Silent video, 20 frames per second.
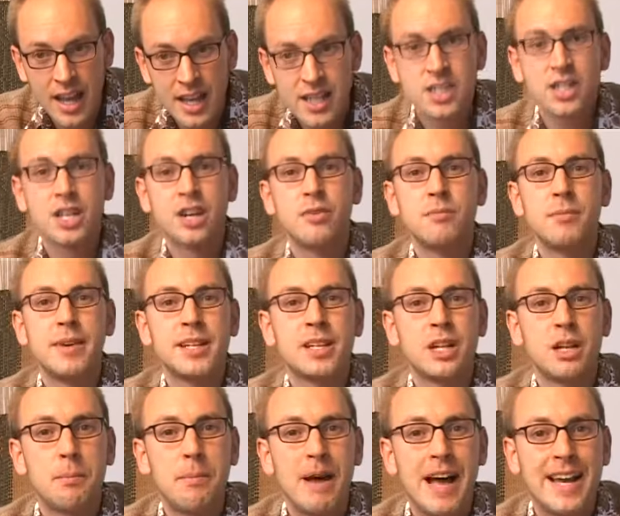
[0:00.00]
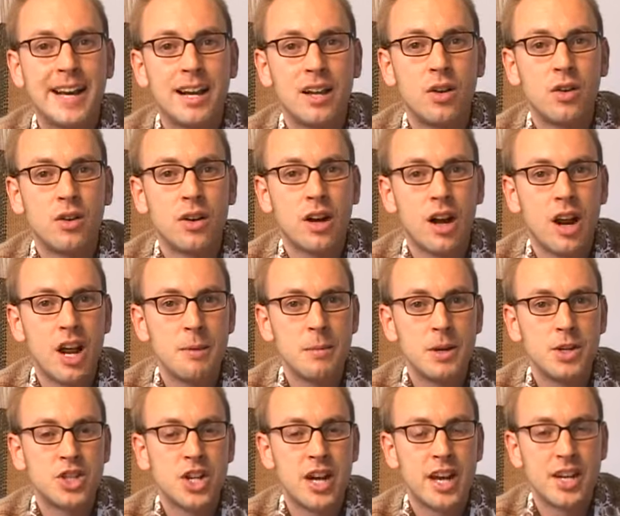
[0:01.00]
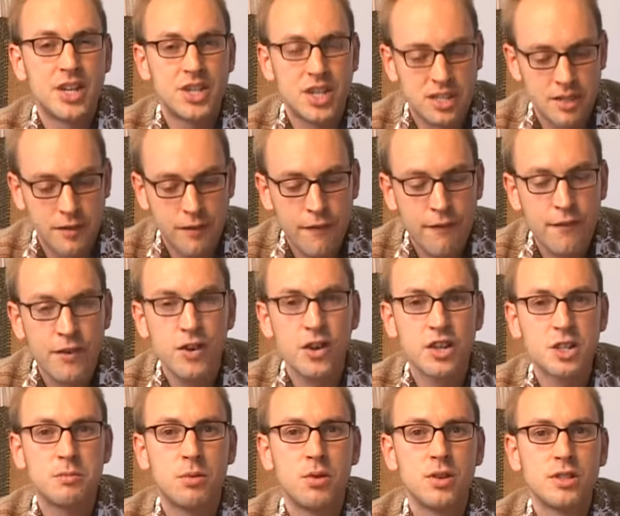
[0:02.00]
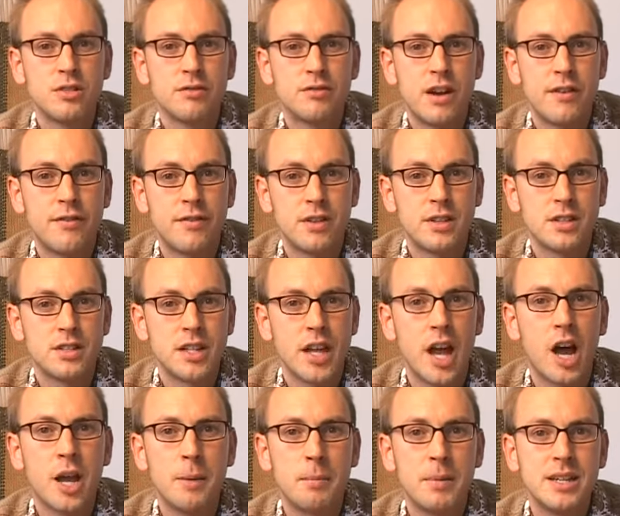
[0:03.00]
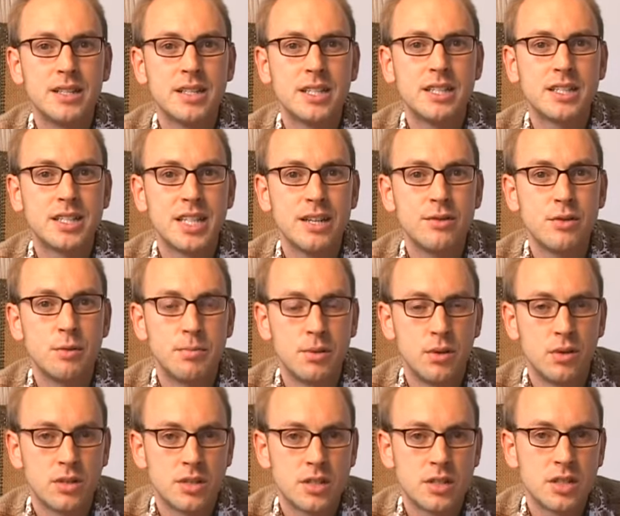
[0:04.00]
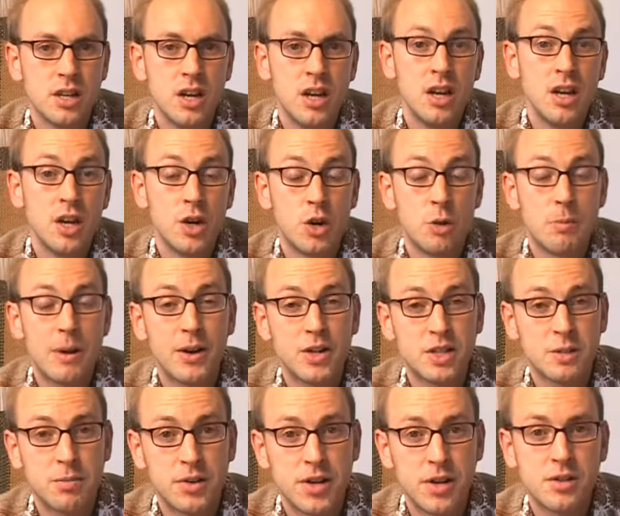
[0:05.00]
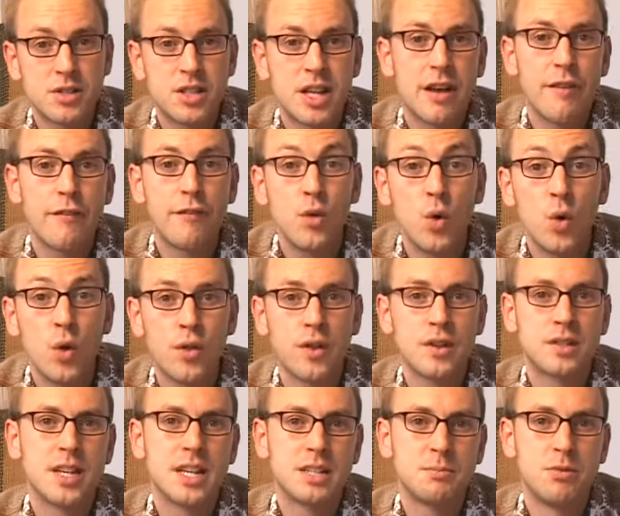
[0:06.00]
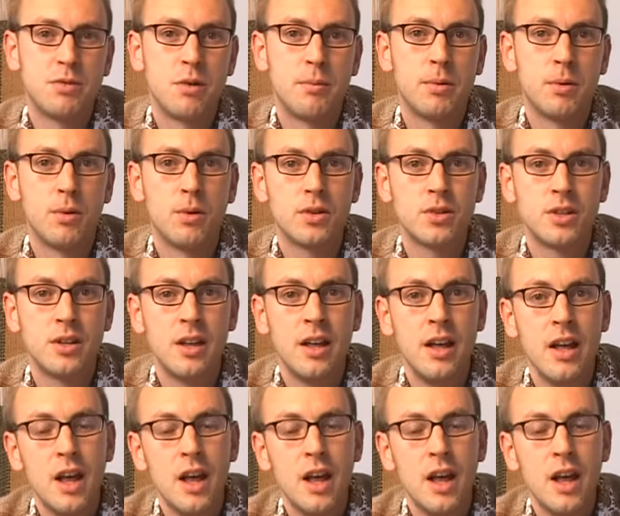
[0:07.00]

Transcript: Intergovernmental Panel on Climate Change as a first point of reference, the IPCC reports, who are about to produce their fourth assessment report,